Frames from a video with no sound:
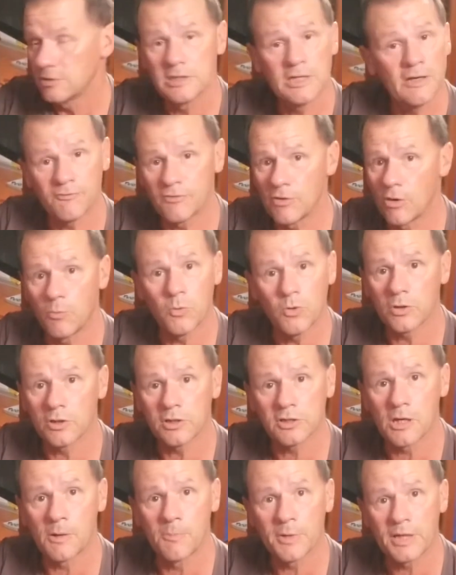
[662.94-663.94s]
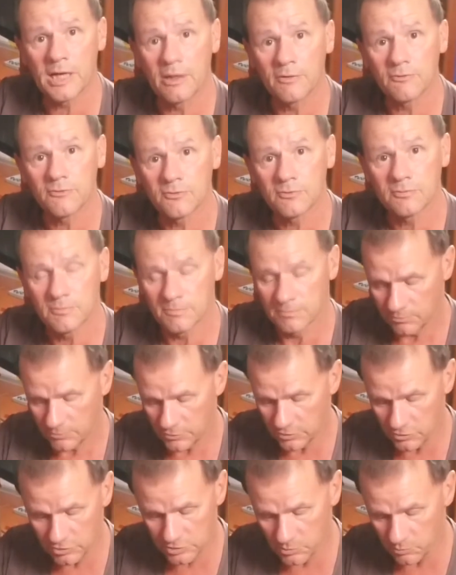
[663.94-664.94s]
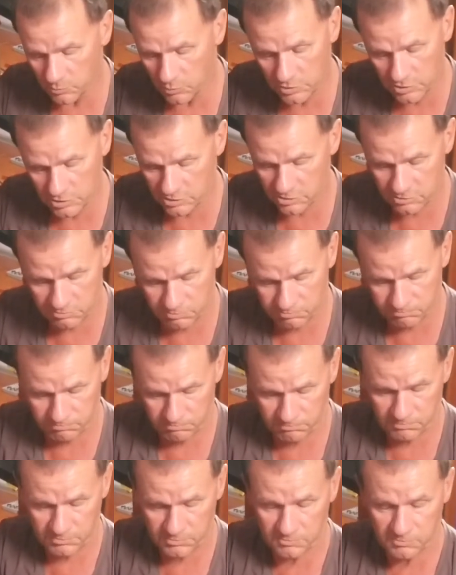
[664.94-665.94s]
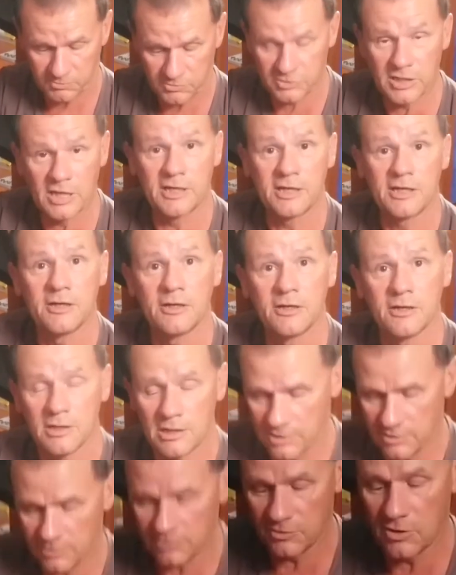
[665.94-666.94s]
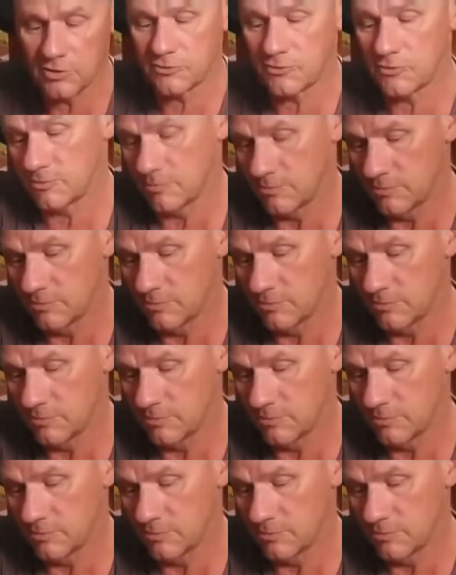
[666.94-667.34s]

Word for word: you have no water coming out because the water is staying here and not